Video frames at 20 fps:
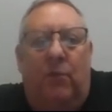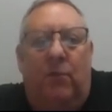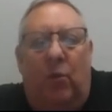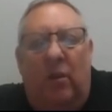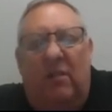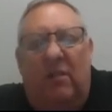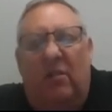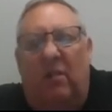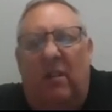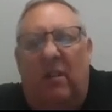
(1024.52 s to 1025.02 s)

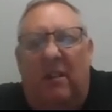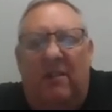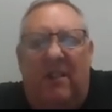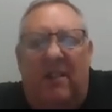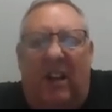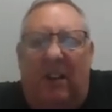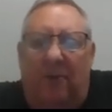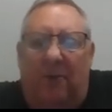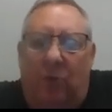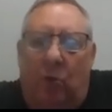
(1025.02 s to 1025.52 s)
foot or
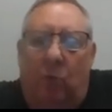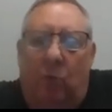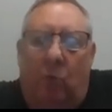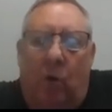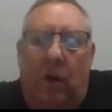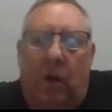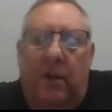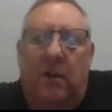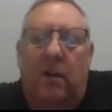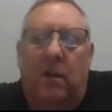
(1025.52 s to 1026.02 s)
10 foot
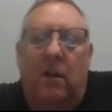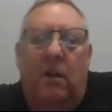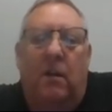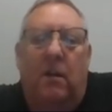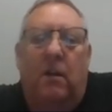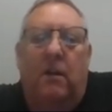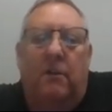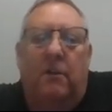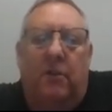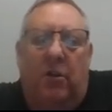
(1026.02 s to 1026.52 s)
1,
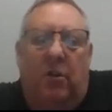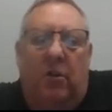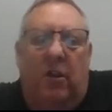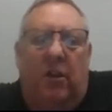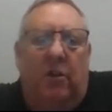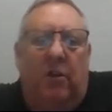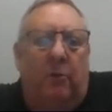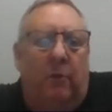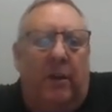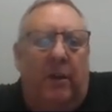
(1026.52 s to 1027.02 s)
you
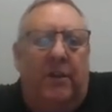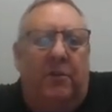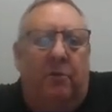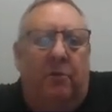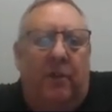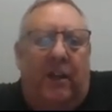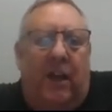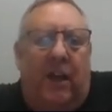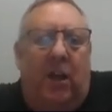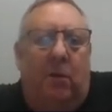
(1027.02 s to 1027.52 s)
need to redo
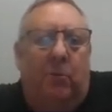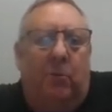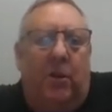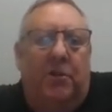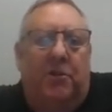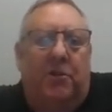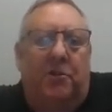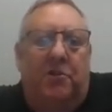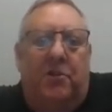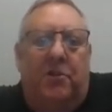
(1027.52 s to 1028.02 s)
the
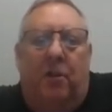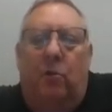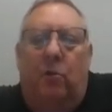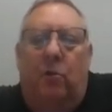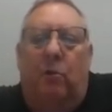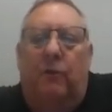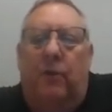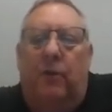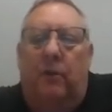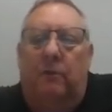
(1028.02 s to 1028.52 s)
calibration to start
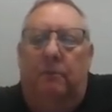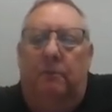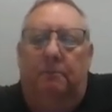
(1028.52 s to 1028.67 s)
over.